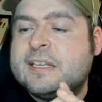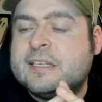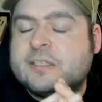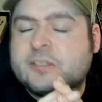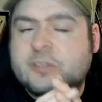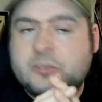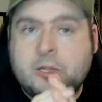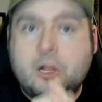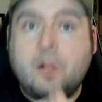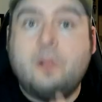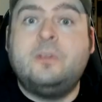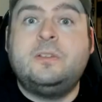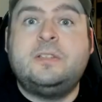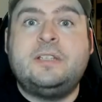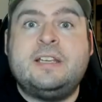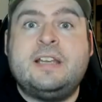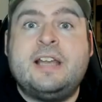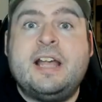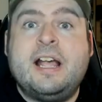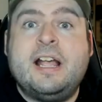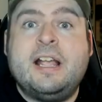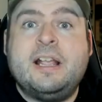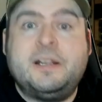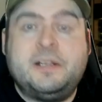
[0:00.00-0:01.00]

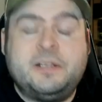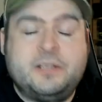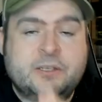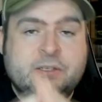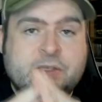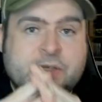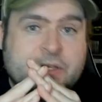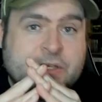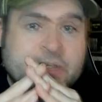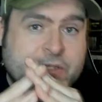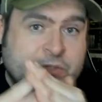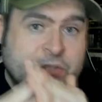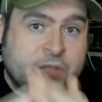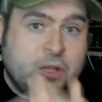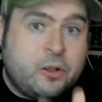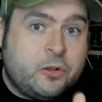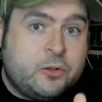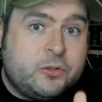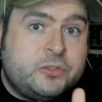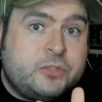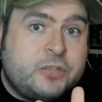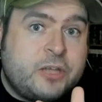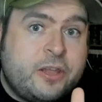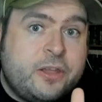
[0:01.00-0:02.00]
GoldenEye, because
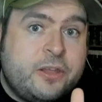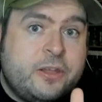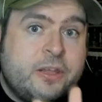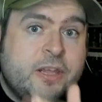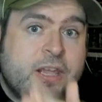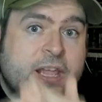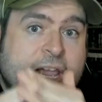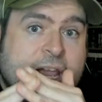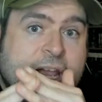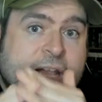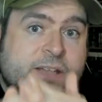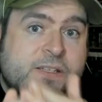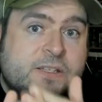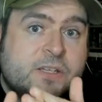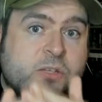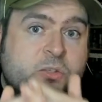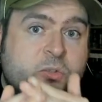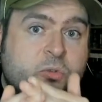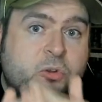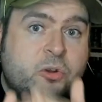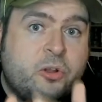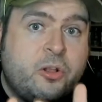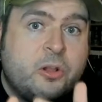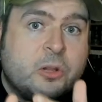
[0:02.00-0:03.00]
nostalgia is a
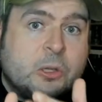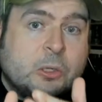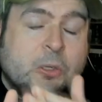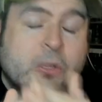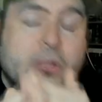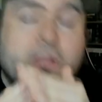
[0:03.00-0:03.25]
drug.